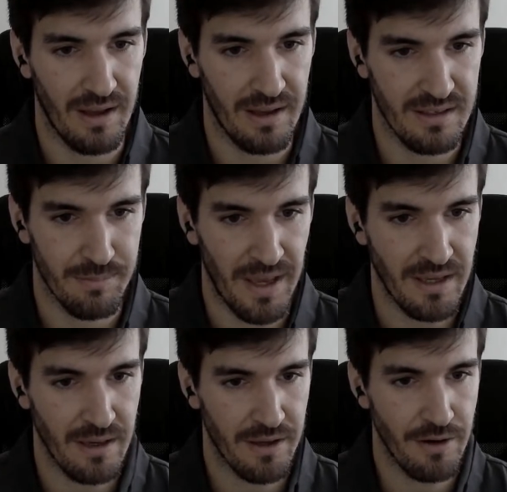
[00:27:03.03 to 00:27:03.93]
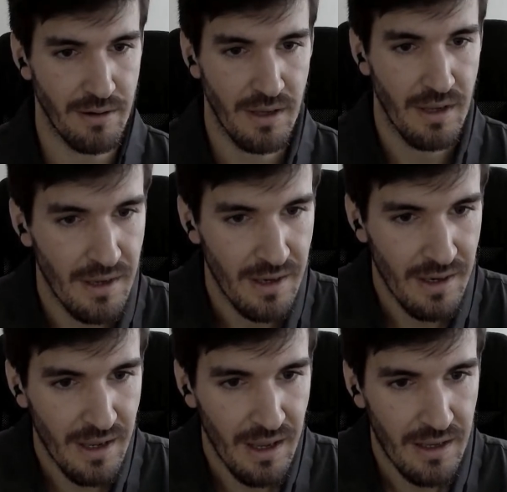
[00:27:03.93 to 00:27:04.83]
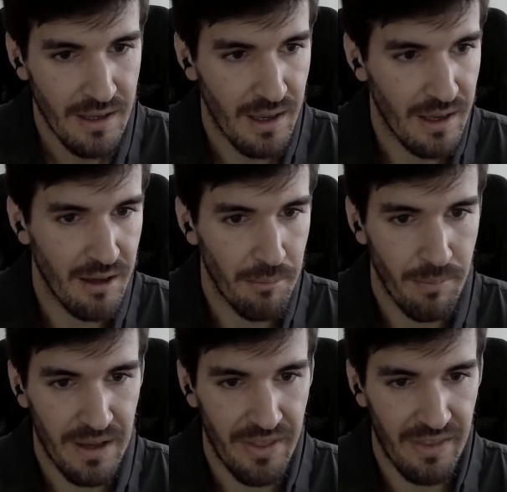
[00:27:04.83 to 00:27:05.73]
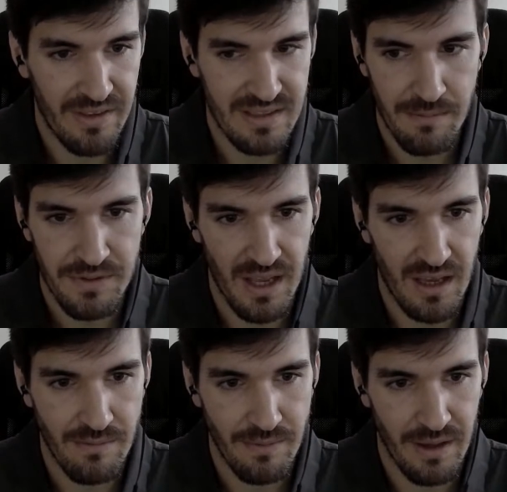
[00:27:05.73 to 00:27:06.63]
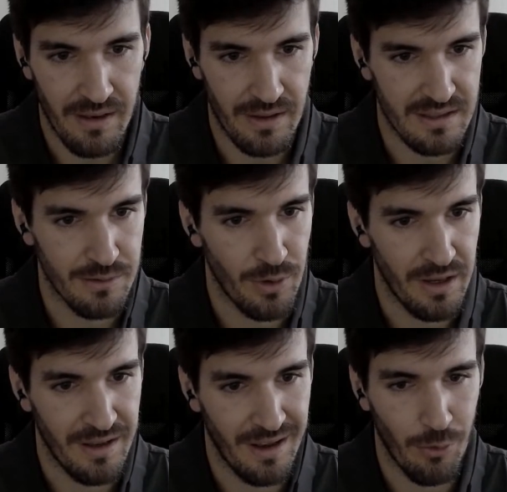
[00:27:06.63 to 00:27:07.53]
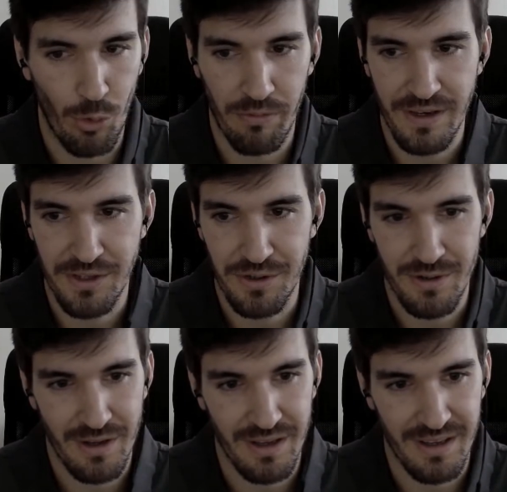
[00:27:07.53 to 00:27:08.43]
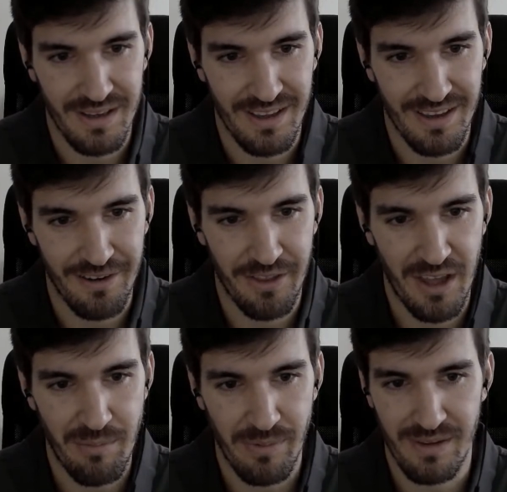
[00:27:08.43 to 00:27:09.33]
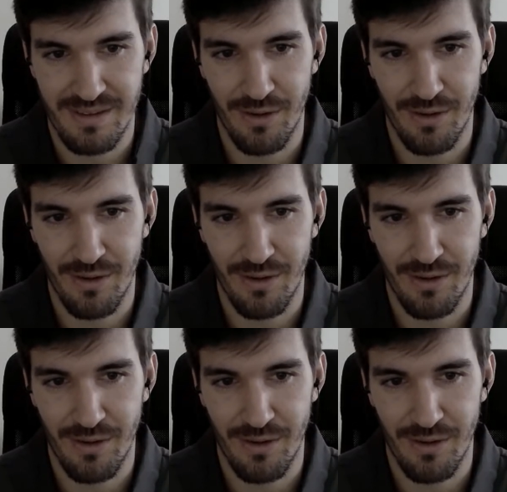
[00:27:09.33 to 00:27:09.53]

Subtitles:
spike here. But at the same time, and this is a cool feature here in the NIP,